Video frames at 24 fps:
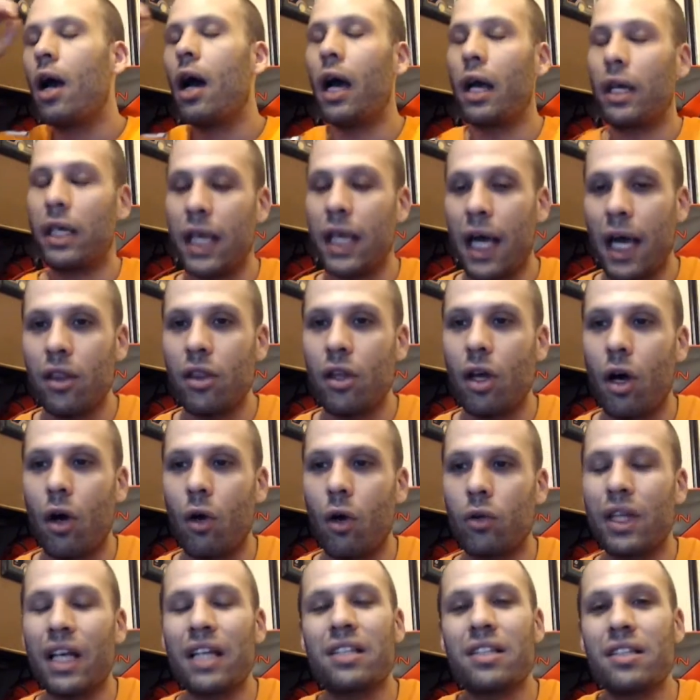Again,
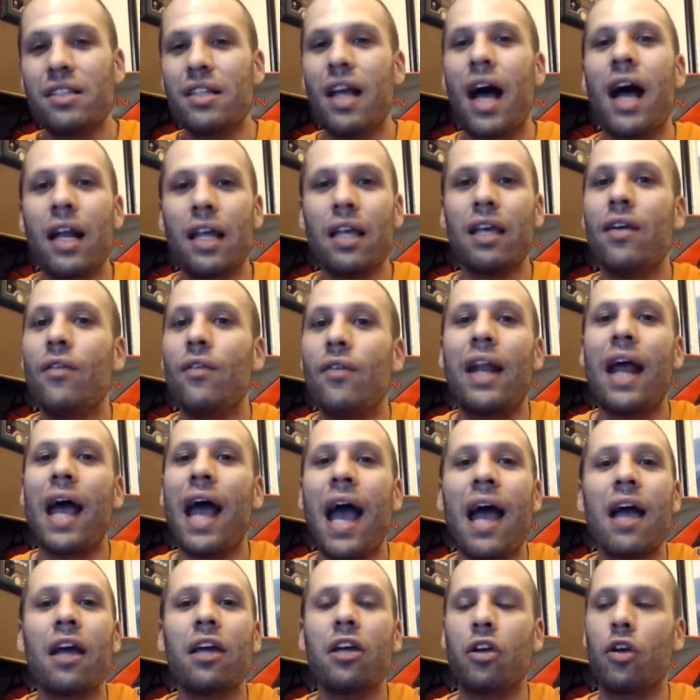though, that's not even
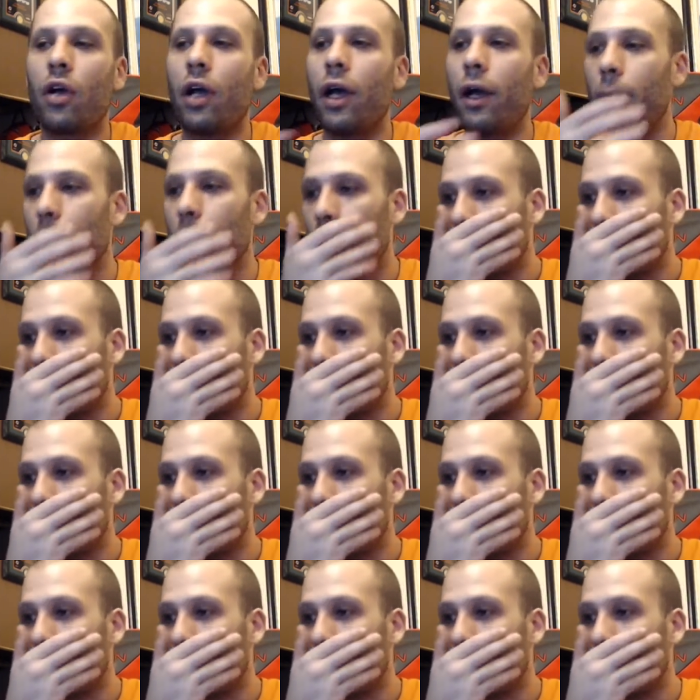accurate.